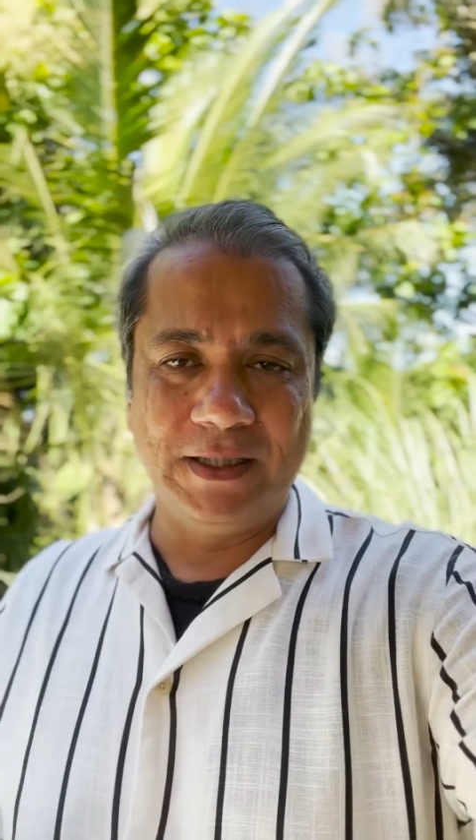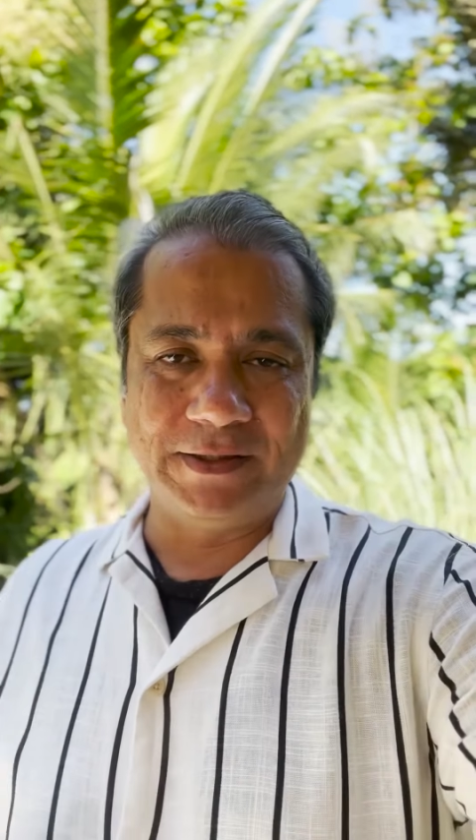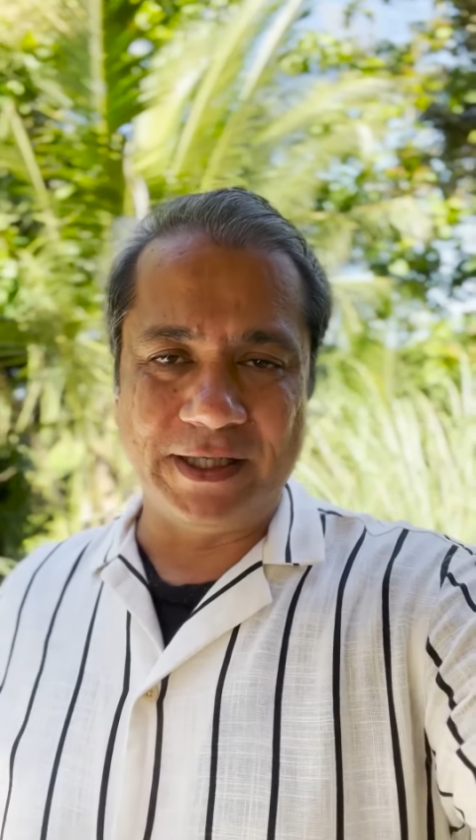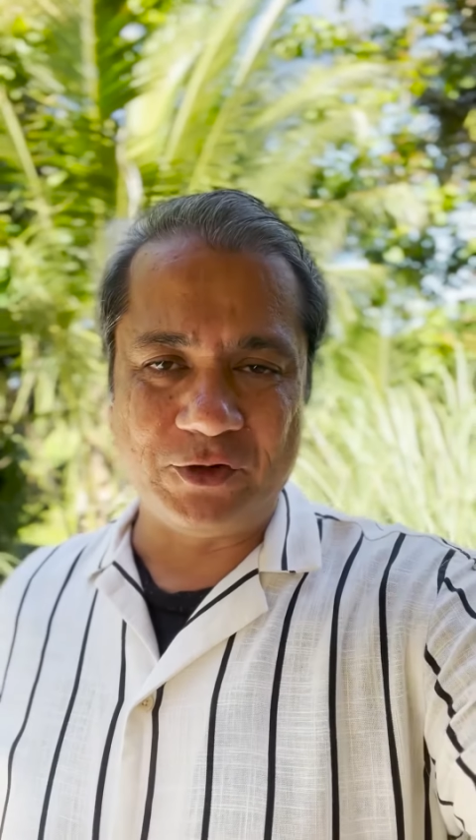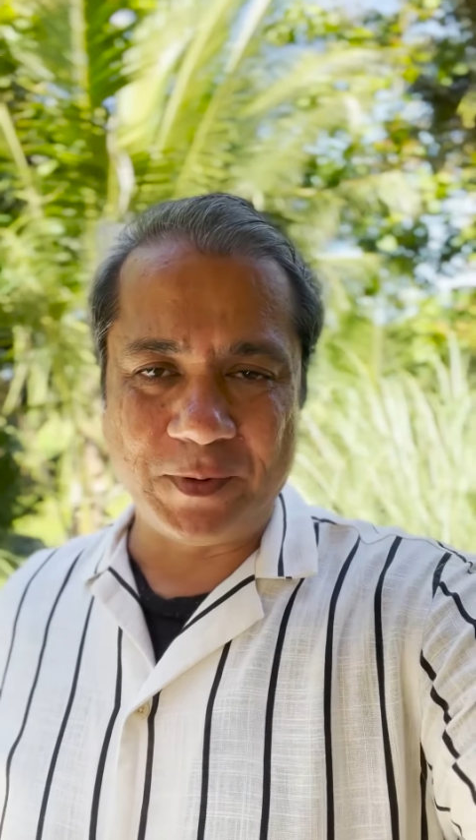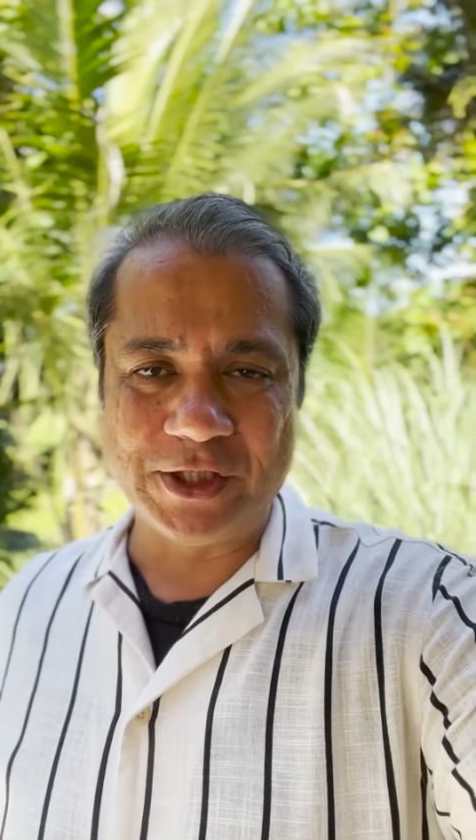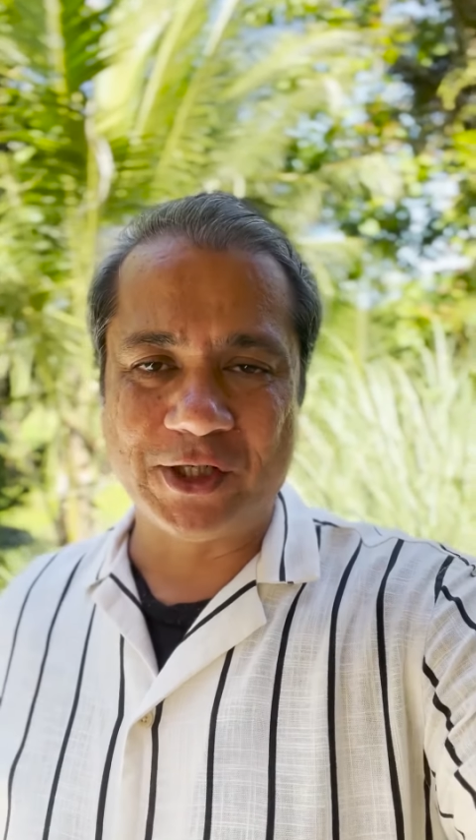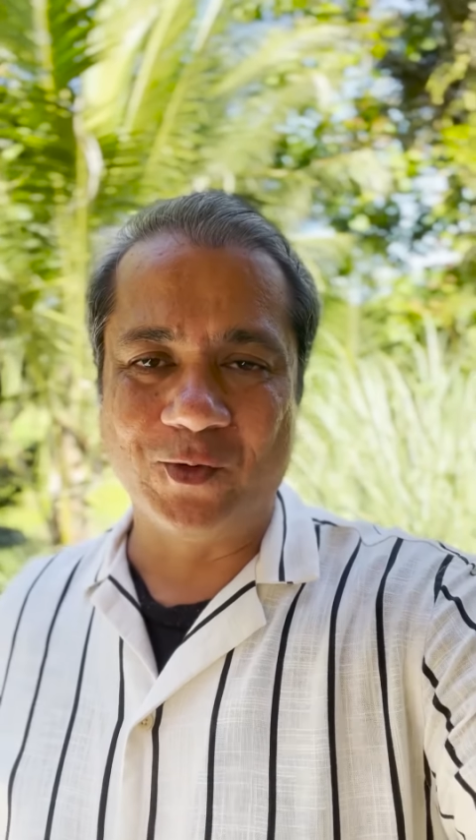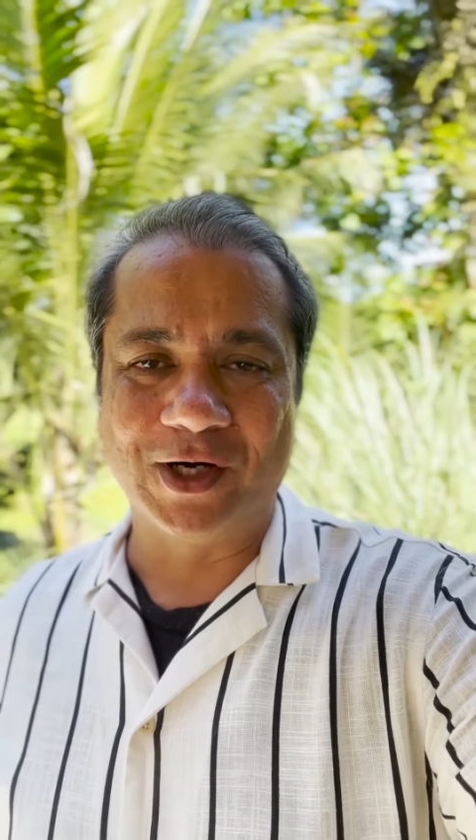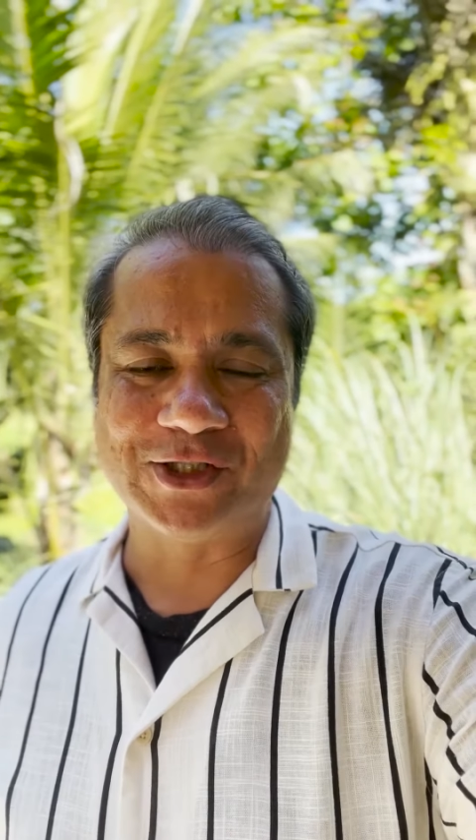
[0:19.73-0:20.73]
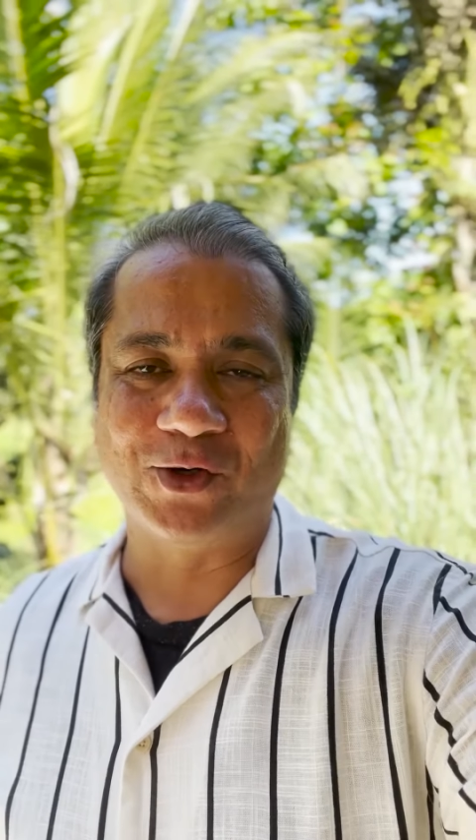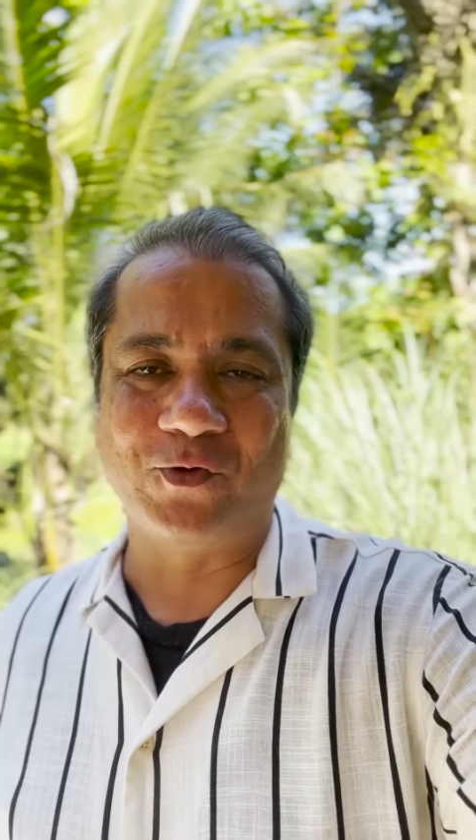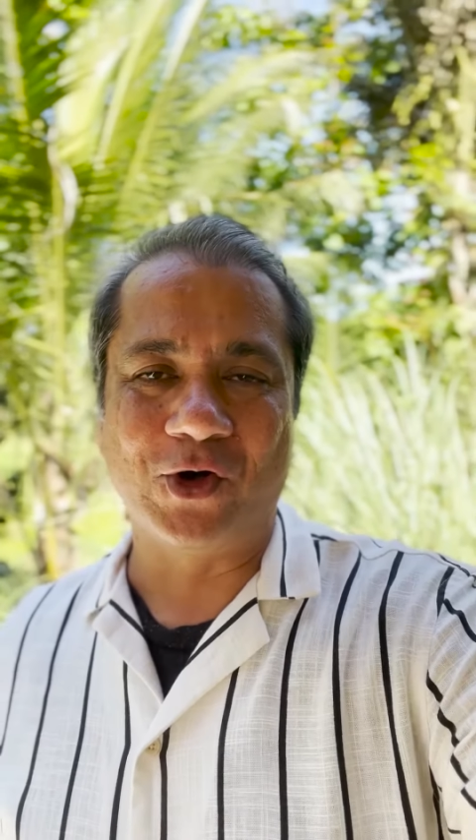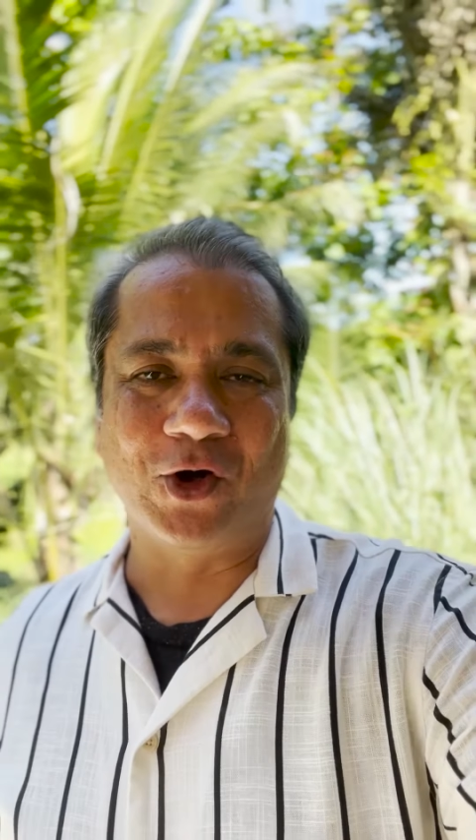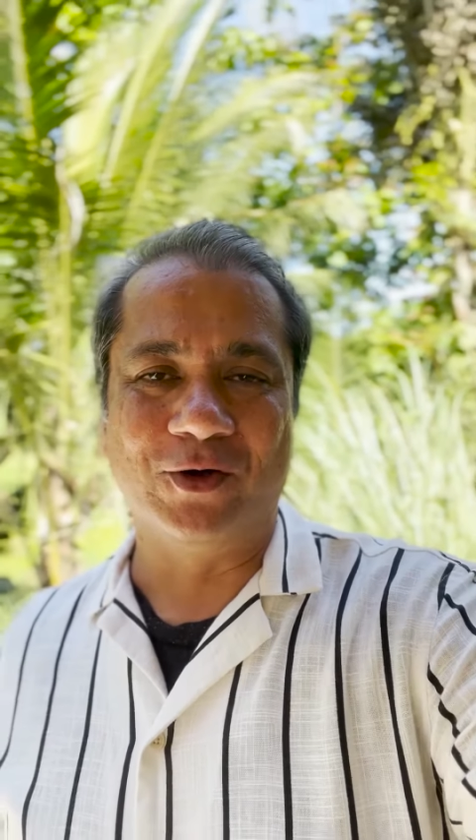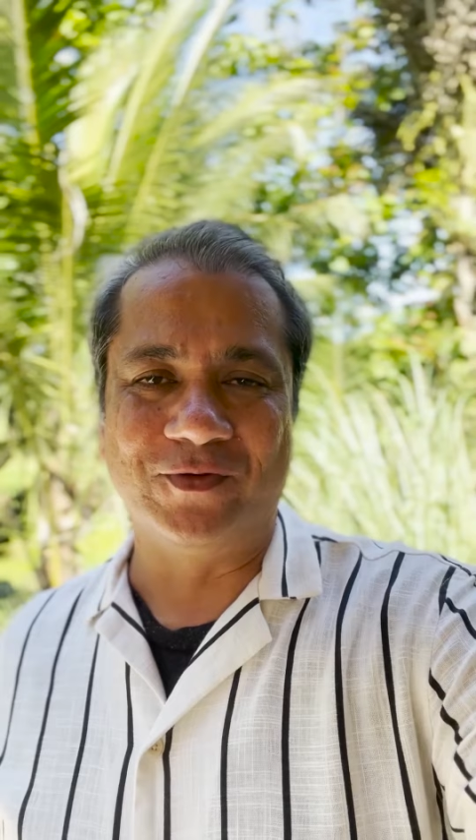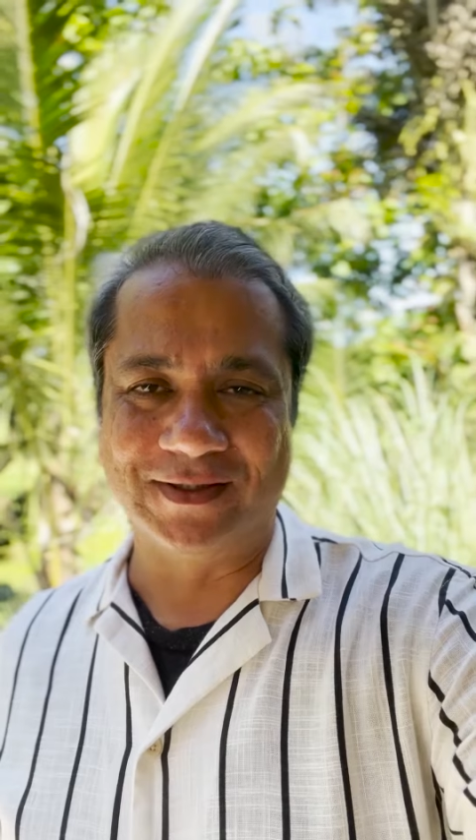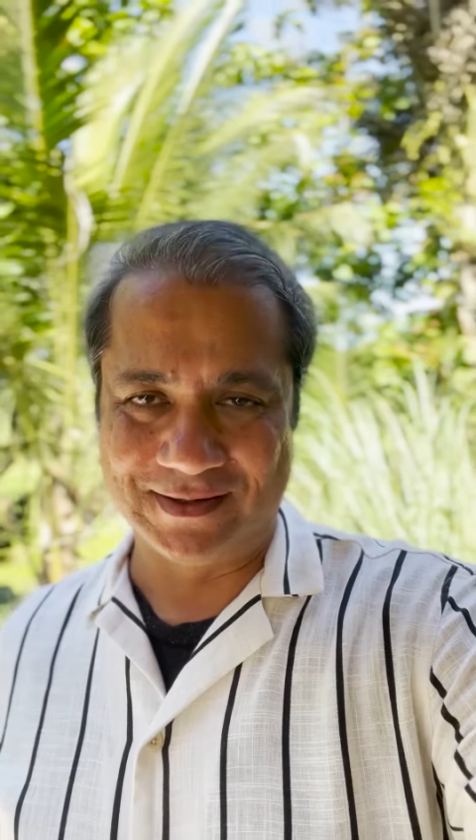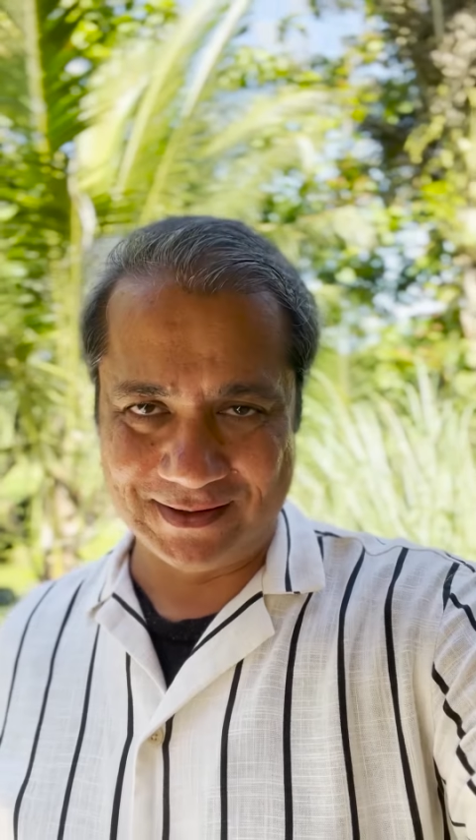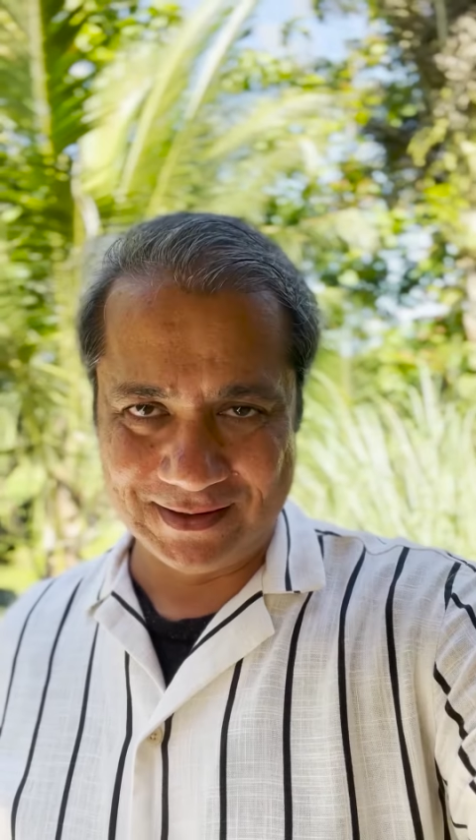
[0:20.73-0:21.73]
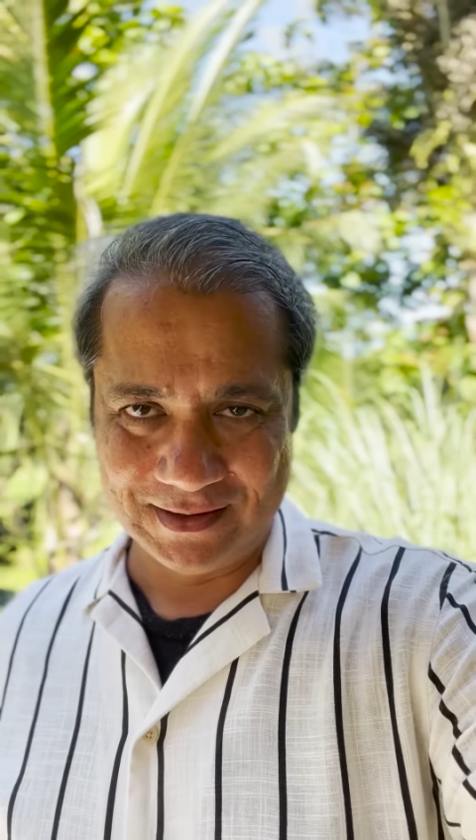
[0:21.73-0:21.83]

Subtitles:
is a special workshop for all of us.